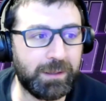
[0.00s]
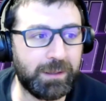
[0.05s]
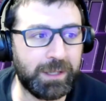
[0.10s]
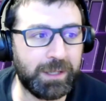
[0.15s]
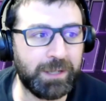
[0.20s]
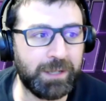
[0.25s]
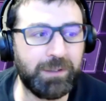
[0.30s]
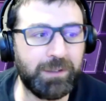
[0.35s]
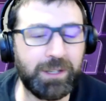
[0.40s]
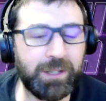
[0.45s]

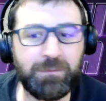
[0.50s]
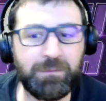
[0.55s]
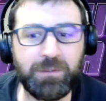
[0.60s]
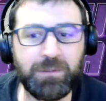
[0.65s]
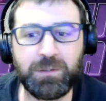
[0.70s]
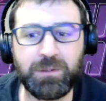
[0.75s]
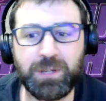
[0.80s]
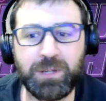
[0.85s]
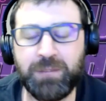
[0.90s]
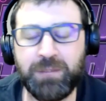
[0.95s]
even if
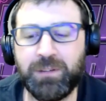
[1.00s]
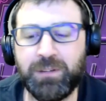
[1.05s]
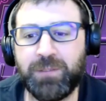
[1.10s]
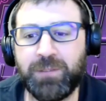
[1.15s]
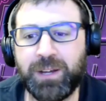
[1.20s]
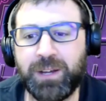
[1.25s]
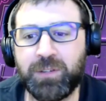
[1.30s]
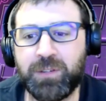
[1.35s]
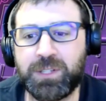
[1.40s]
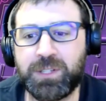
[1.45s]

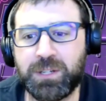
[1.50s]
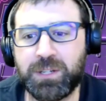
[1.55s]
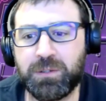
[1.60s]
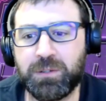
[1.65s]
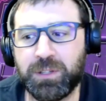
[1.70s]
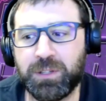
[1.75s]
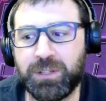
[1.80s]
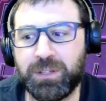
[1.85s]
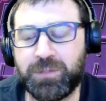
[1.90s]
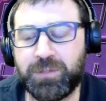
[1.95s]
every
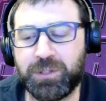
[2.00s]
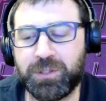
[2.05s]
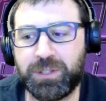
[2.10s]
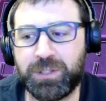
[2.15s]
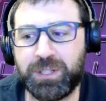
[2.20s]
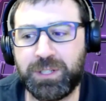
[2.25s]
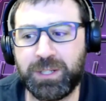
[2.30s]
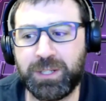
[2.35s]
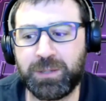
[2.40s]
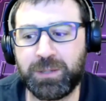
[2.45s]
single lifter
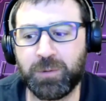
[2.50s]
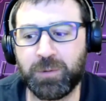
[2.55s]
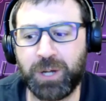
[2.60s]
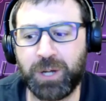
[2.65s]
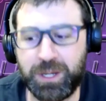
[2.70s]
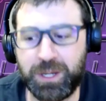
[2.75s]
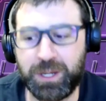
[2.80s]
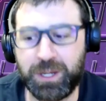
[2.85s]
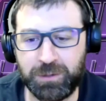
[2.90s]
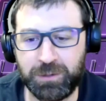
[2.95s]
did
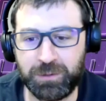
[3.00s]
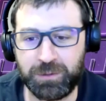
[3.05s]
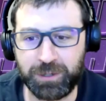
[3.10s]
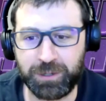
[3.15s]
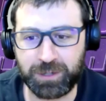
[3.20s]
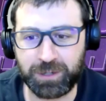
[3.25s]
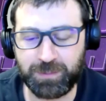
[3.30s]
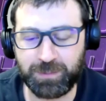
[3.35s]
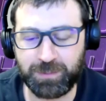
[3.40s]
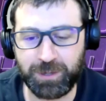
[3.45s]
write you
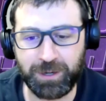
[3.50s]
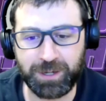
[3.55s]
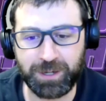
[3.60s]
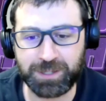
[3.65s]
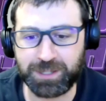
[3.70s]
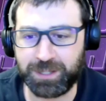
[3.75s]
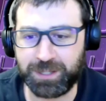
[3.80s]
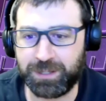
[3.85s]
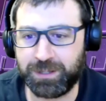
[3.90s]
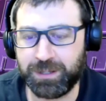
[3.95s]
their
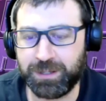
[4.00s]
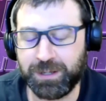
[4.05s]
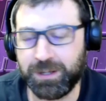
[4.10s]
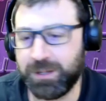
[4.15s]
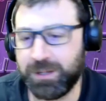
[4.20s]
experience and